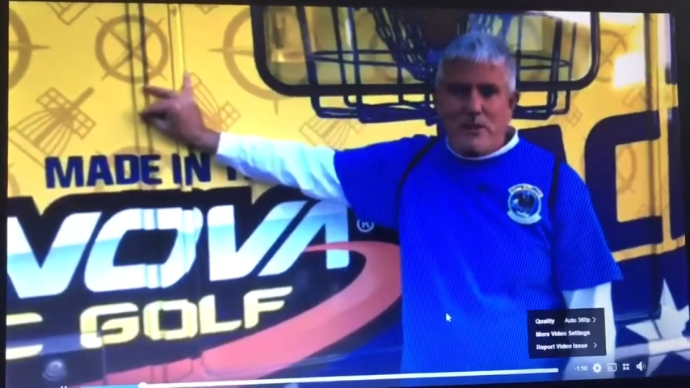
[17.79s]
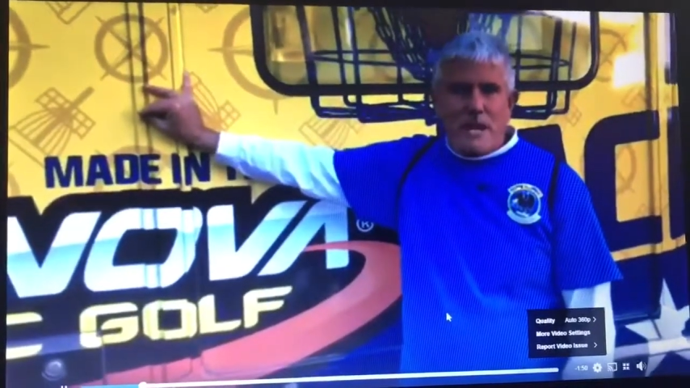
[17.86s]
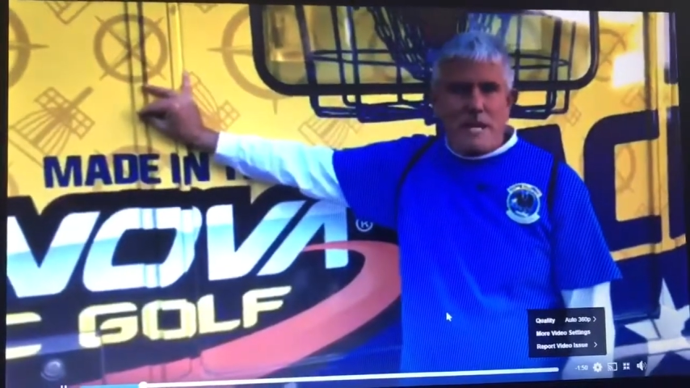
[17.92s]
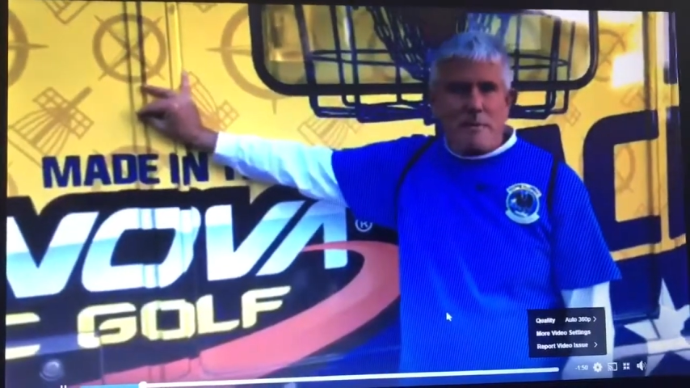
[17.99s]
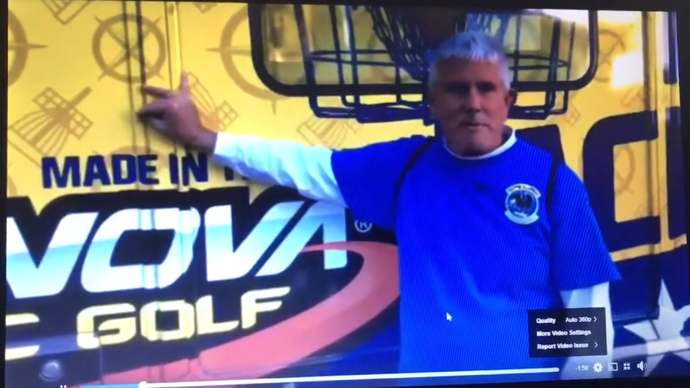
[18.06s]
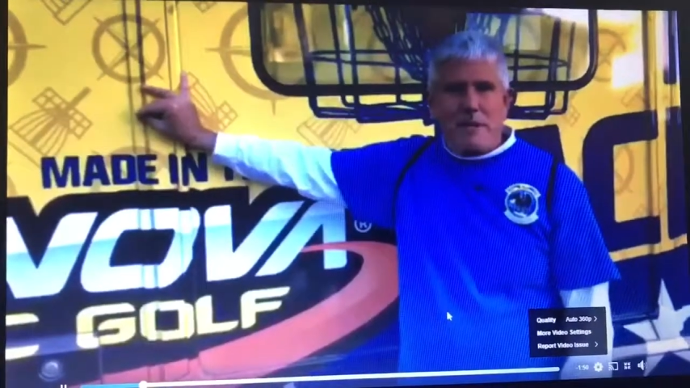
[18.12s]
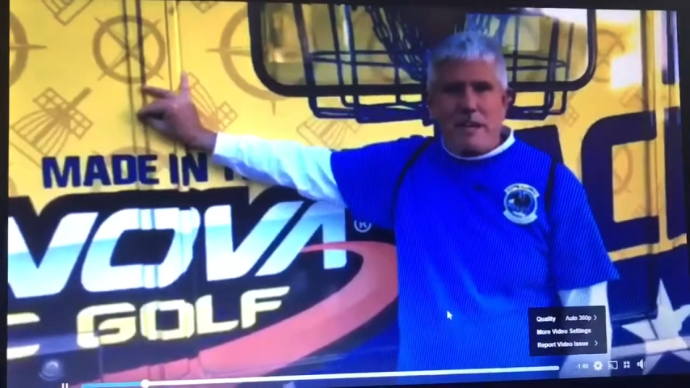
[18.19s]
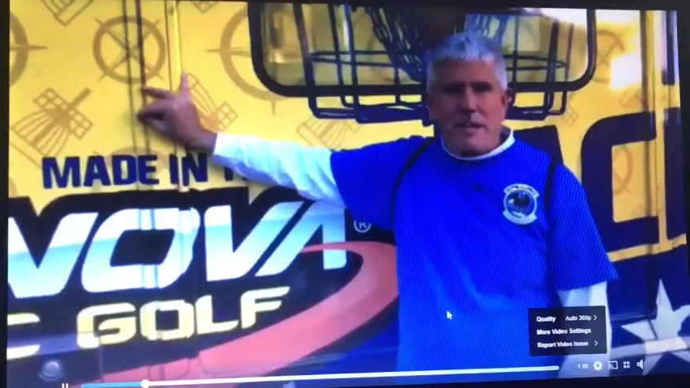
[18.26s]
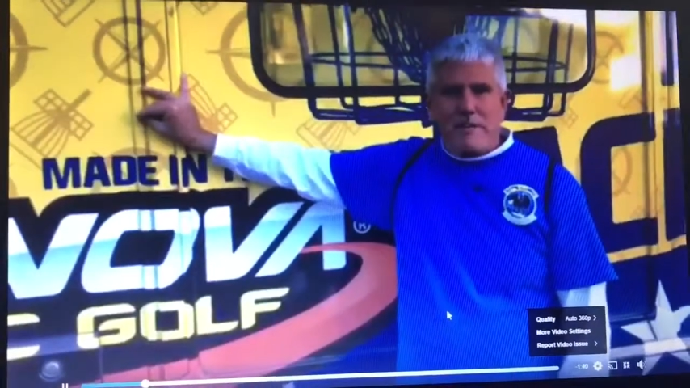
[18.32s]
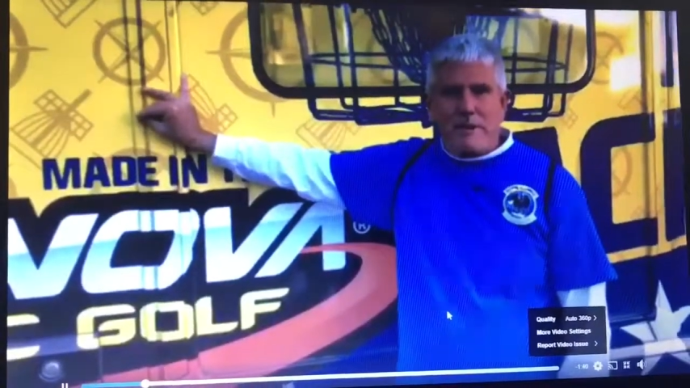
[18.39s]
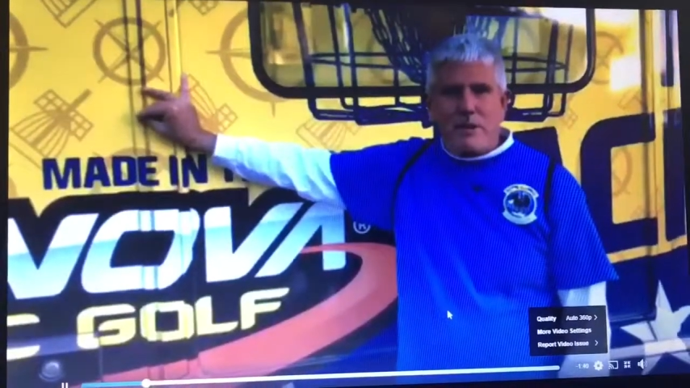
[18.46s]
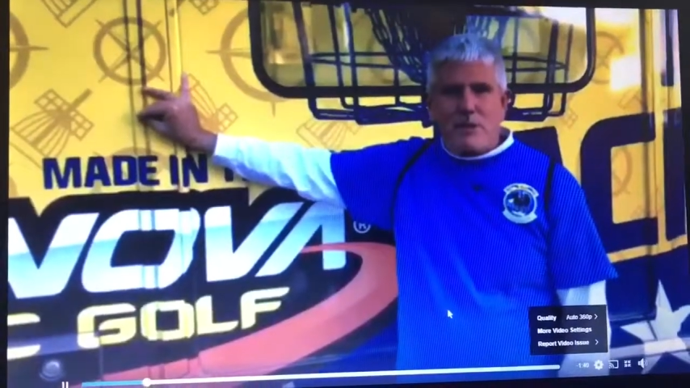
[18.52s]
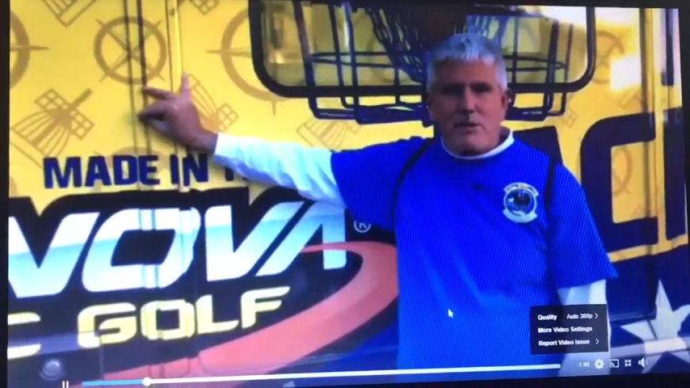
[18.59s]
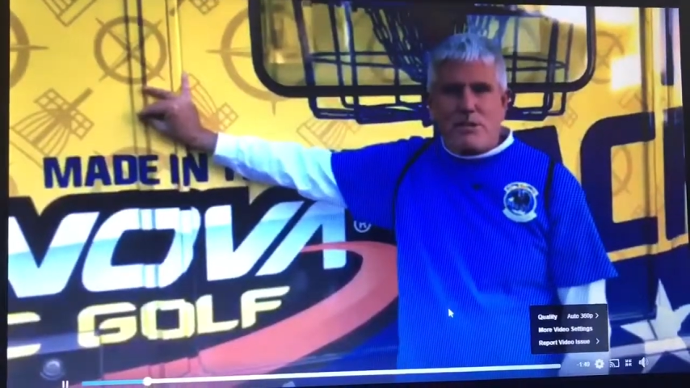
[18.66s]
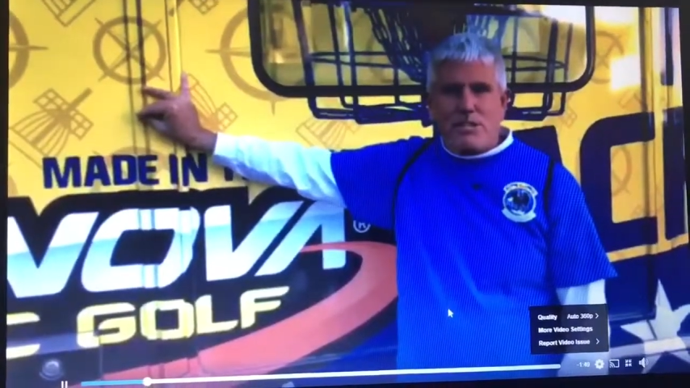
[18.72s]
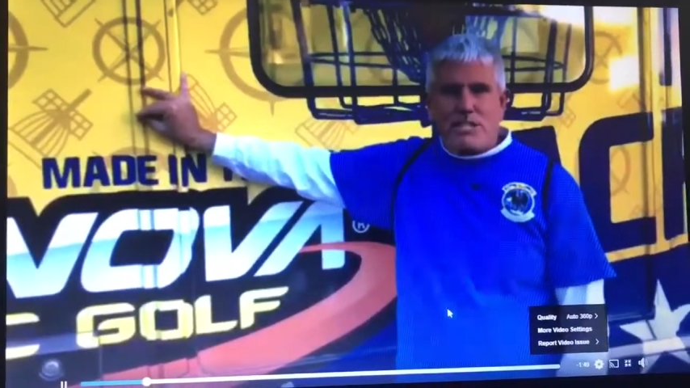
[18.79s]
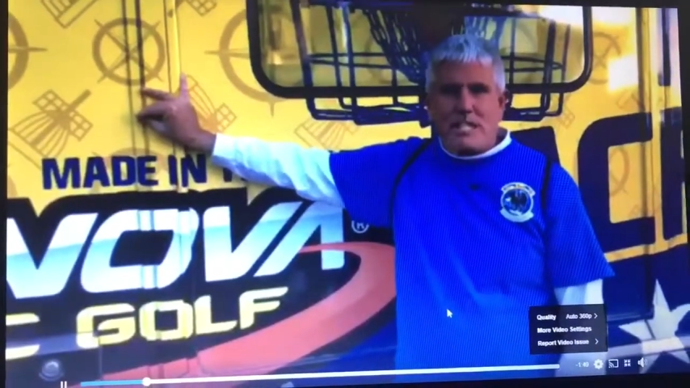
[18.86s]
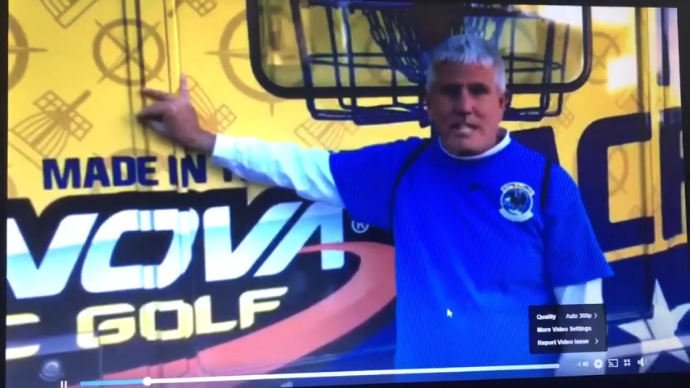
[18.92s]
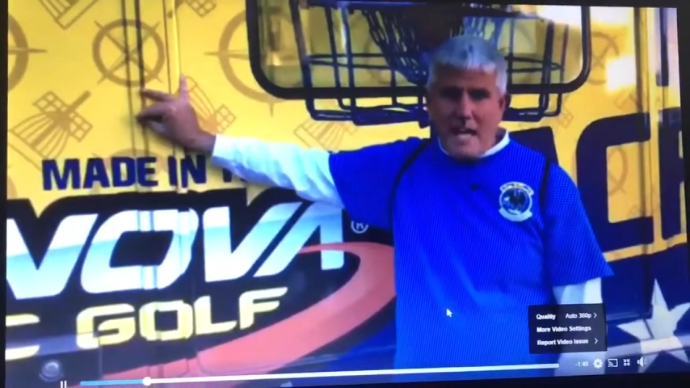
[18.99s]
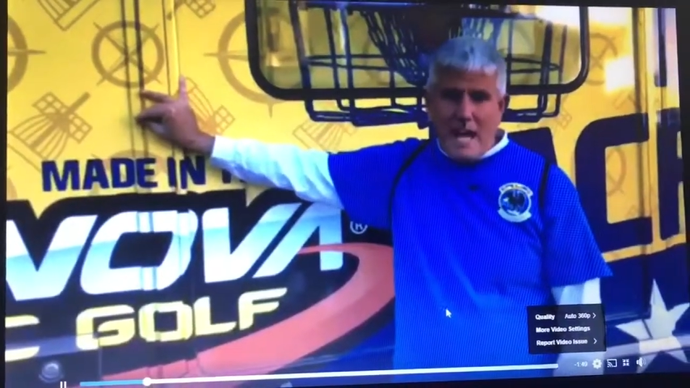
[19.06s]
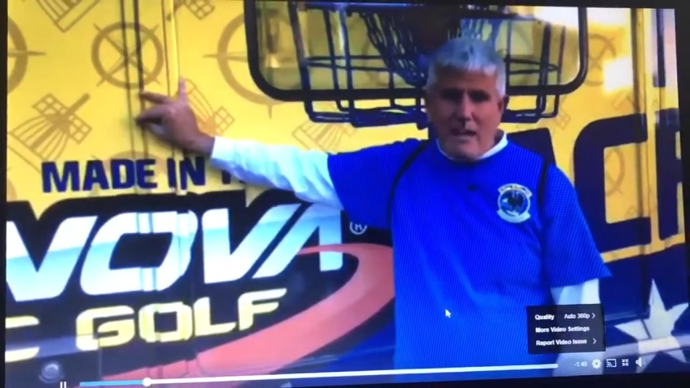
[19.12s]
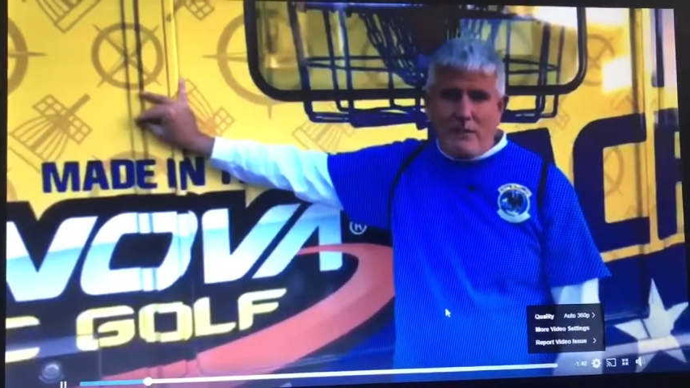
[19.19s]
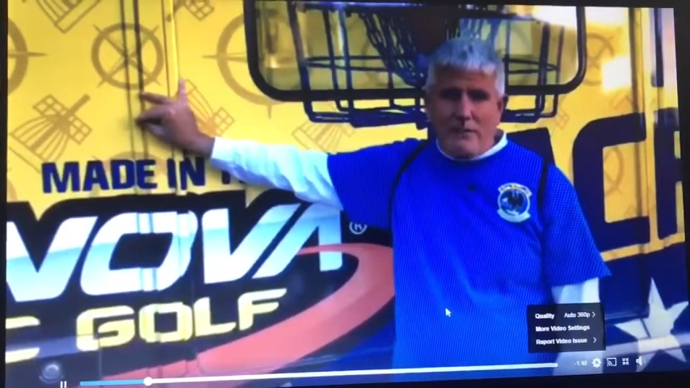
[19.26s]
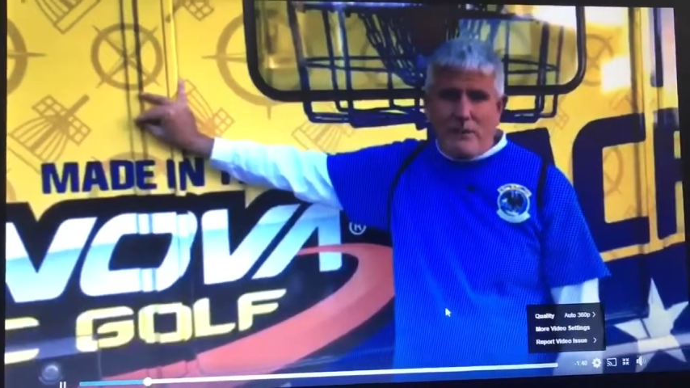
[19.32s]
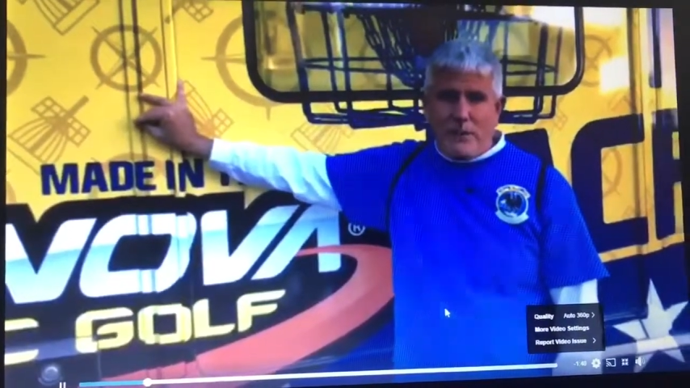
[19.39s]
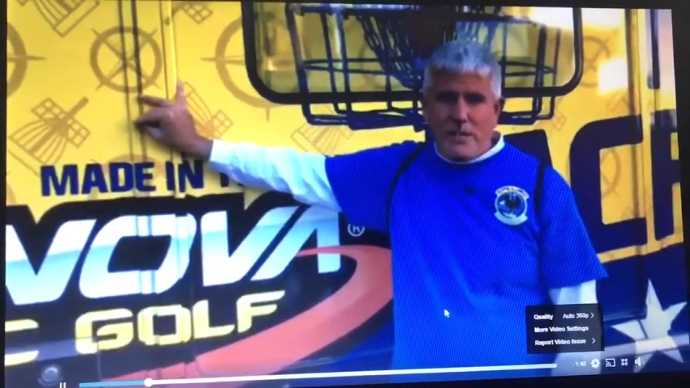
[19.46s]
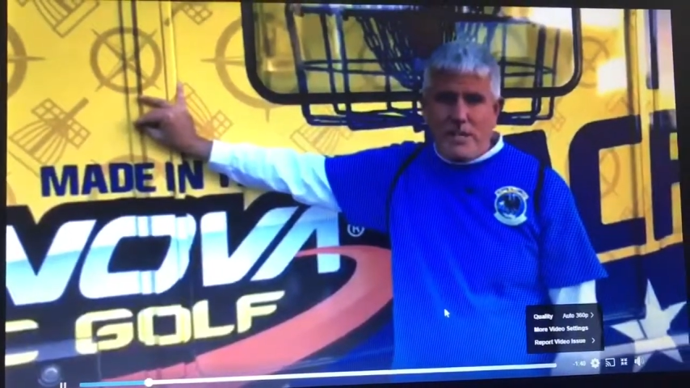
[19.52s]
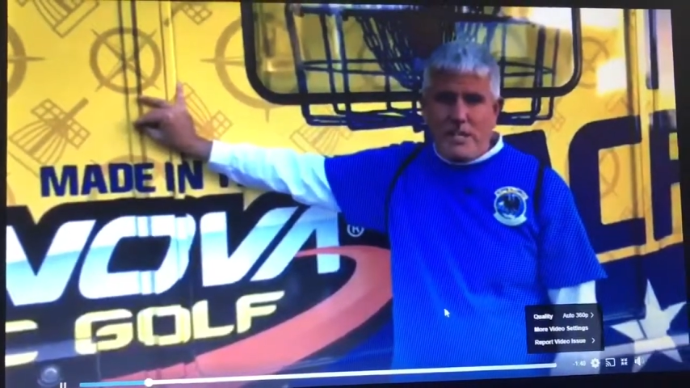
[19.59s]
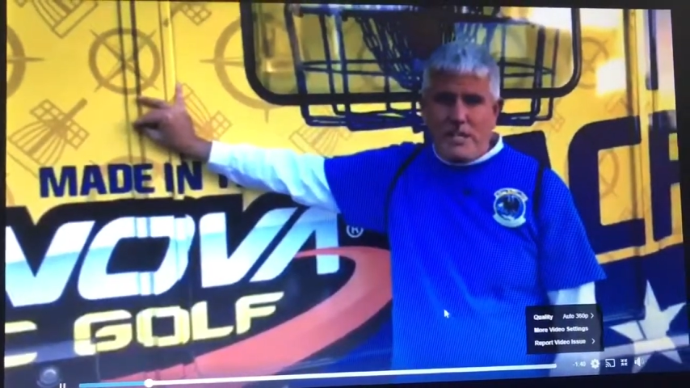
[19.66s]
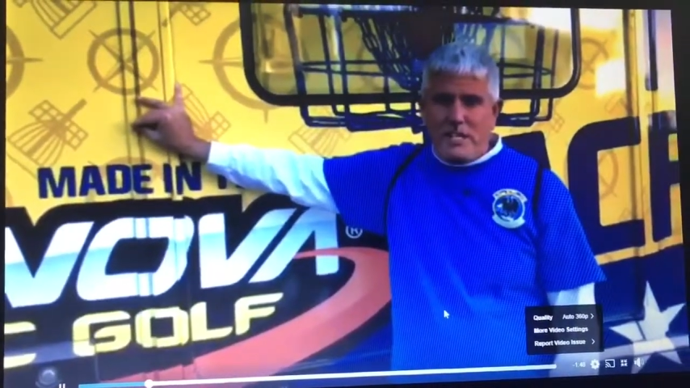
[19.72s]
trying to play every course in
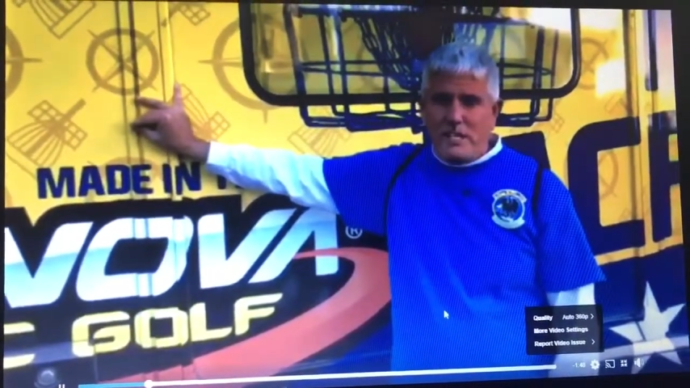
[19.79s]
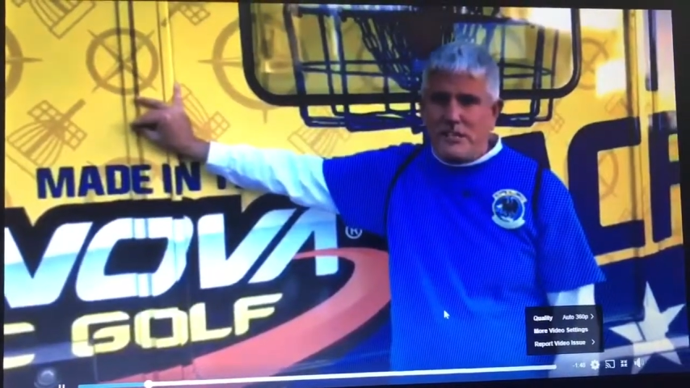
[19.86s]
California.